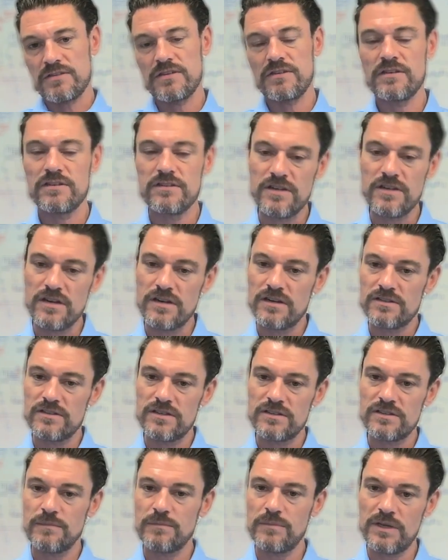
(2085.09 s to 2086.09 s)
Is there
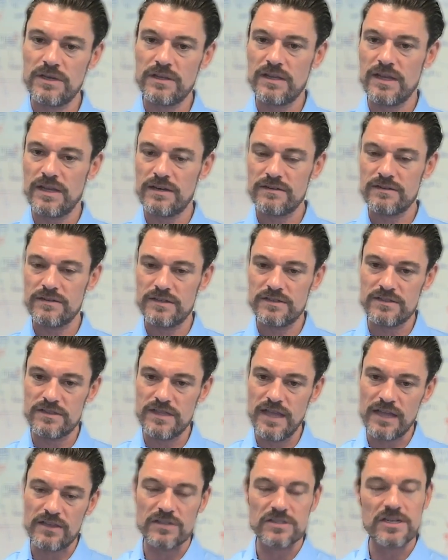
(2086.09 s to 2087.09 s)
something that is
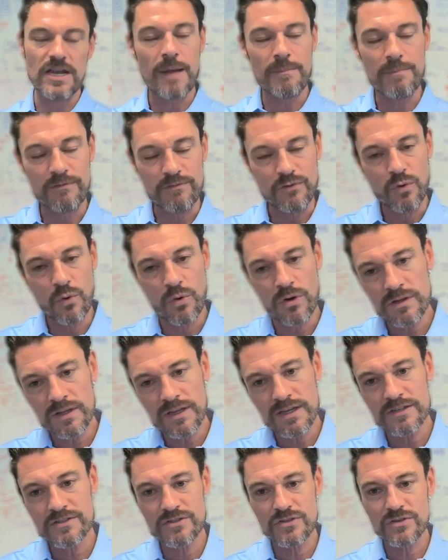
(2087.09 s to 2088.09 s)
at the top of your
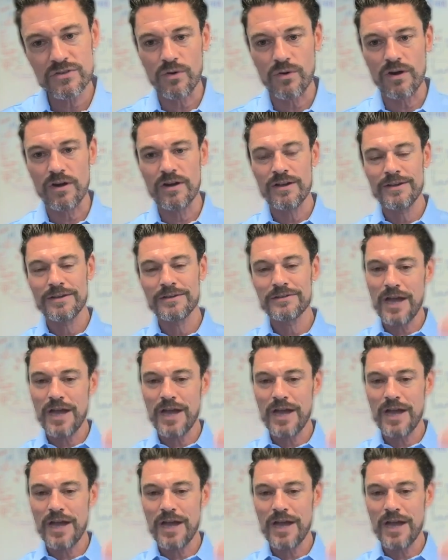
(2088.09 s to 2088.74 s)
list or top of